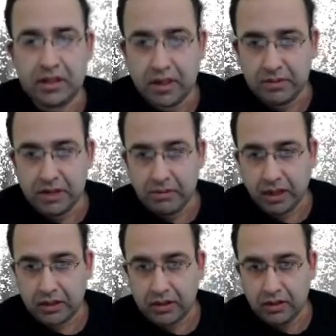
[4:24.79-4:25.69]
Stem cell
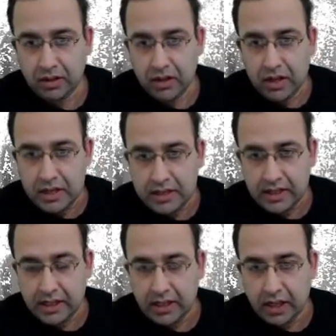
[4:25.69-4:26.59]
marker
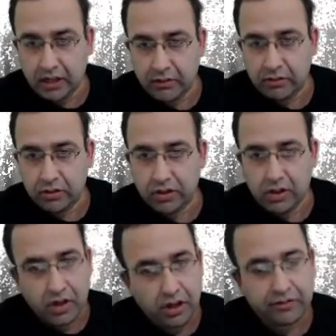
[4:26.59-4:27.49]
C D thirty-four.
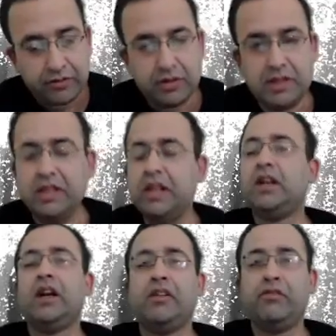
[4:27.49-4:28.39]
Of course, C D
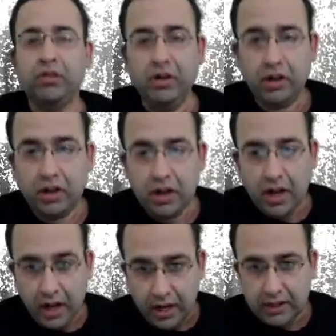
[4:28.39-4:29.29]
thirty-four.
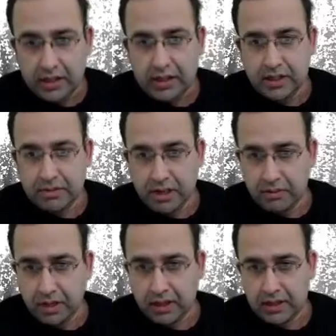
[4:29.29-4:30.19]
Other stem cell
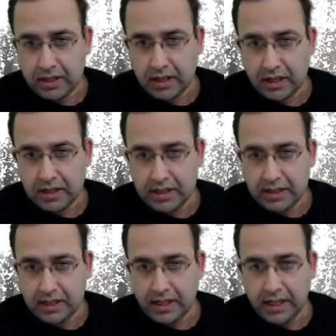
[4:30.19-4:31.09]
markers are
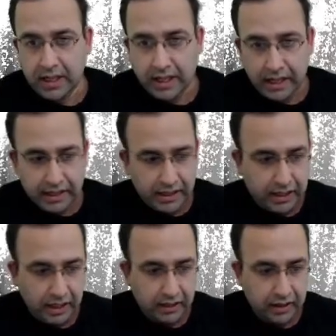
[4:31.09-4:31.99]
C D
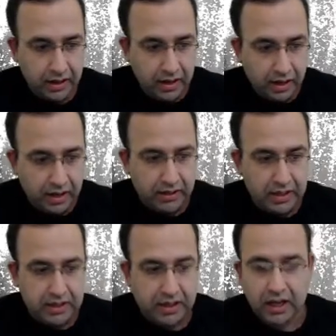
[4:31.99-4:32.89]
ninety-nine.
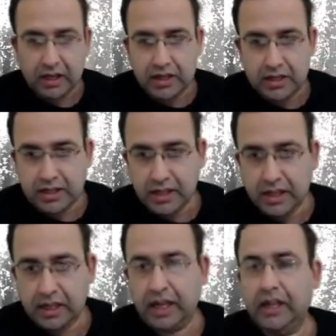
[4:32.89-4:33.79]
Others are C
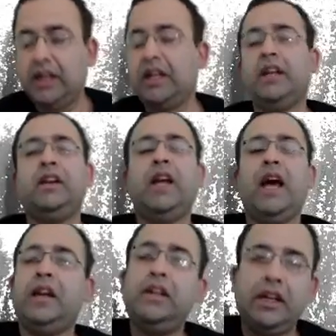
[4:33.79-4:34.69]
D ninety-nine
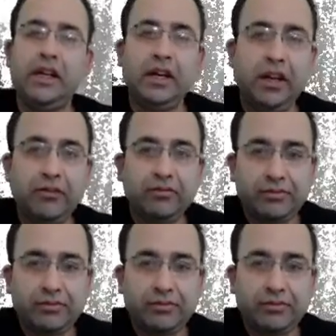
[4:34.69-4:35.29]
and T D T.